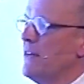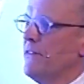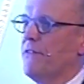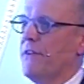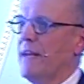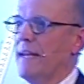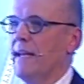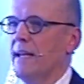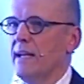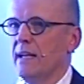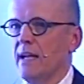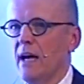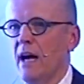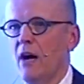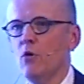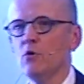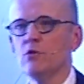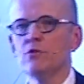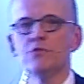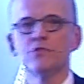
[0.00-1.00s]
in Finland,
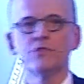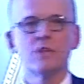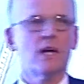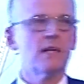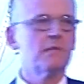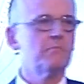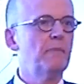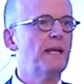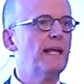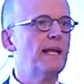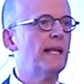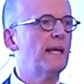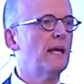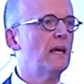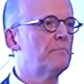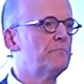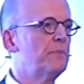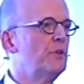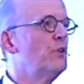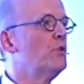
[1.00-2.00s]
how to start building
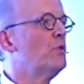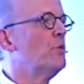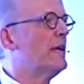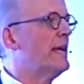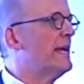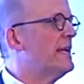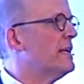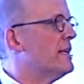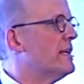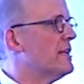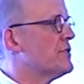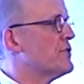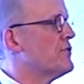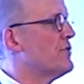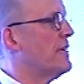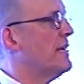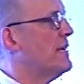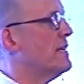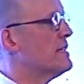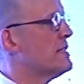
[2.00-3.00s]
up new
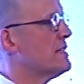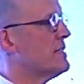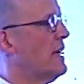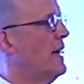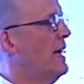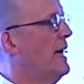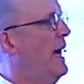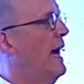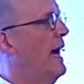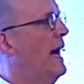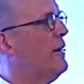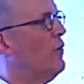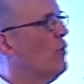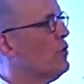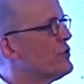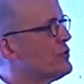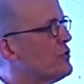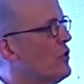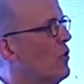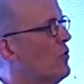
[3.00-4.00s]
industries and
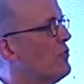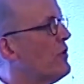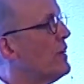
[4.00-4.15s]
also